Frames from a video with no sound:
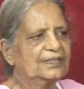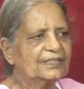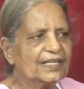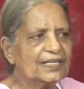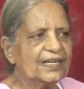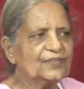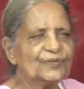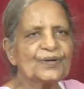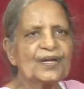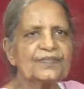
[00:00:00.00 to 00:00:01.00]
then I
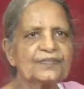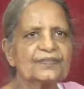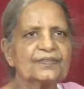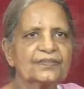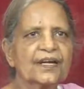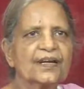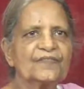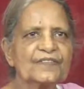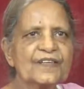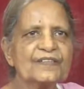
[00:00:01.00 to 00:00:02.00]
should ask, I
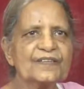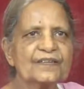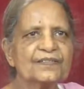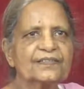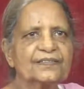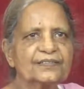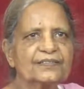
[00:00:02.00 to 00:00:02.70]
was asking her